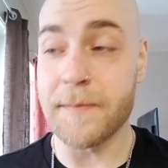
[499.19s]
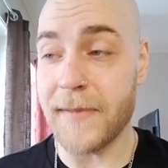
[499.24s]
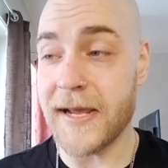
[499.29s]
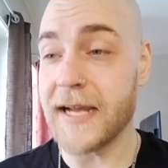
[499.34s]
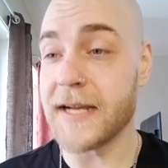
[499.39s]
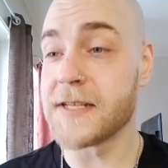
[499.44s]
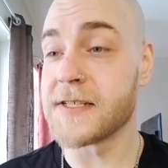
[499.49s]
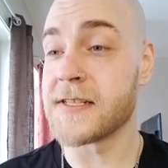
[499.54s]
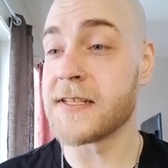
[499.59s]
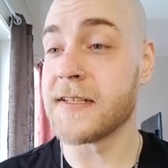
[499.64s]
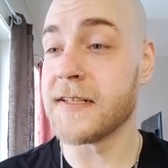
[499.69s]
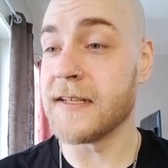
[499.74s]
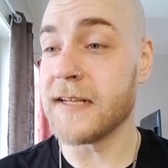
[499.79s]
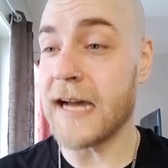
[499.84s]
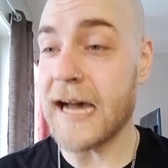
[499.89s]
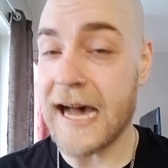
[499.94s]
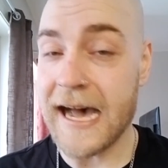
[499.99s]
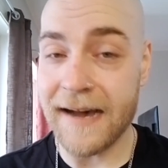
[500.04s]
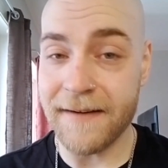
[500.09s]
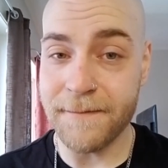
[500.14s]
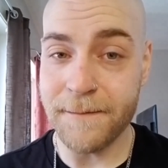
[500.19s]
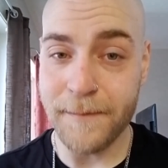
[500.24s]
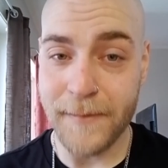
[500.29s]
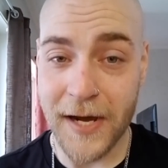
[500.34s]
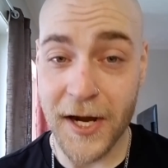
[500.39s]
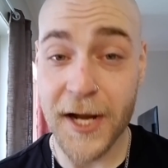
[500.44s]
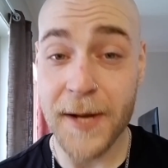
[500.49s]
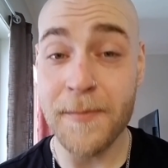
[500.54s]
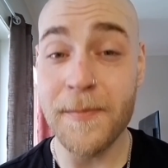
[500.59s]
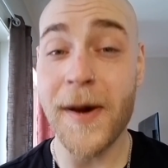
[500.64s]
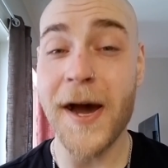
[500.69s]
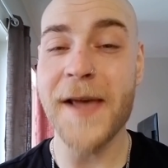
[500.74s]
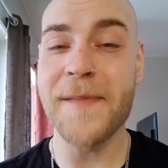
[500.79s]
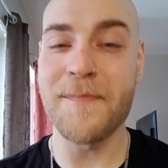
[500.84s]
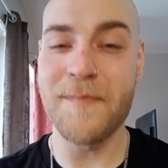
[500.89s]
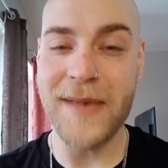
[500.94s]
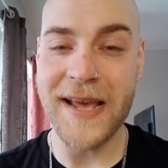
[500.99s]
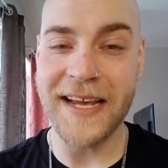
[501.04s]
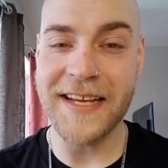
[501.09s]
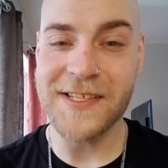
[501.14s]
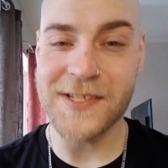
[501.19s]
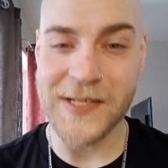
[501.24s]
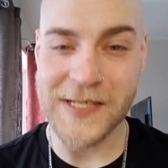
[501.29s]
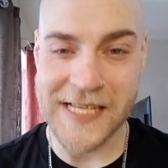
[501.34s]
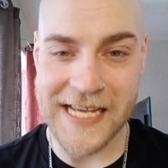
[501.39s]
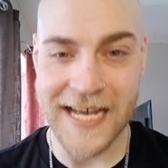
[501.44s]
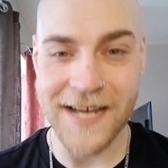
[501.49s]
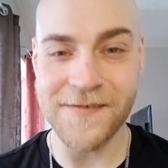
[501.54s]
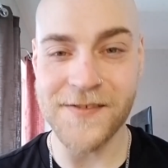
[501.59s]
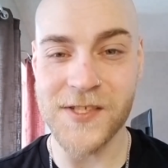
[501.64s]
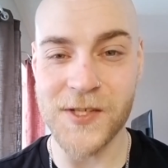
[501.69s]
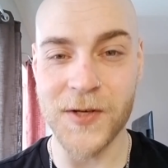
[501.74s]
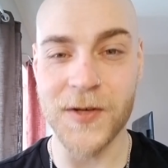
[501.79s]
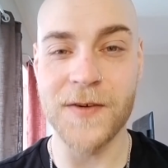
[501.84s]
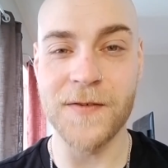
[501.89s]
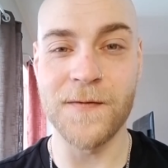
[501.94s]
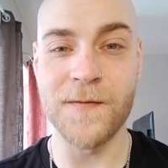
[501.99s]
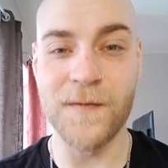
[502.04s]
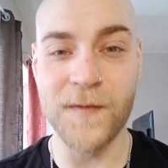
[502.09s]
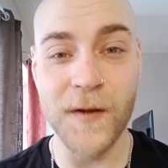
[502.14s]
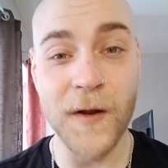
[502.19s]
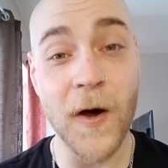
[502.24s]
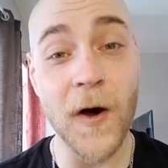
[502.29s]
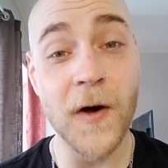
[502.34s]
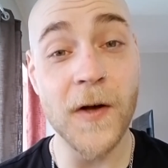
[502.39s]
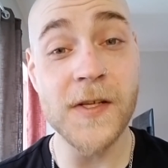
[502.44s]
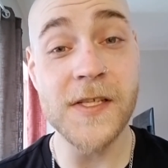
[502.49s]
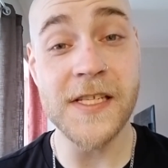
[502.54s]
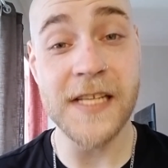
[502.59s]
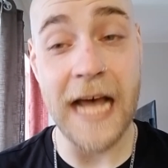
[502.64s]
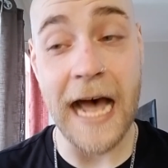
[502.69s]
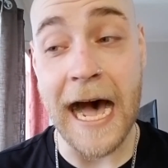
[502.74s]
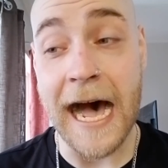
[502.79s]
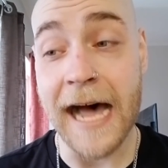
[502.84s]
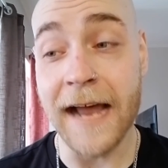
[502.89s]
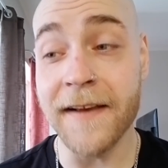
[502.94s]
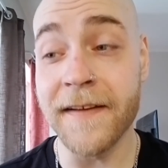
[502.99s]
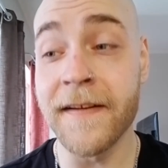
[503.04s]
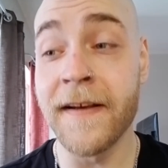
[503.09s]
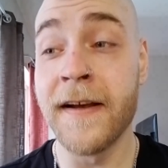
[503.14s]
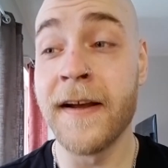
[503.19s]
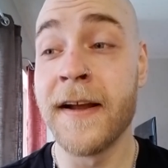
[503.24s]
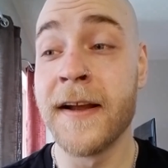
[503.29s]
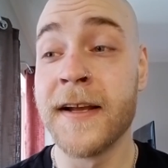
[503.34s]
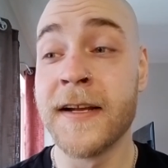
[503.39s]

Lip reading: make us have certain flaws and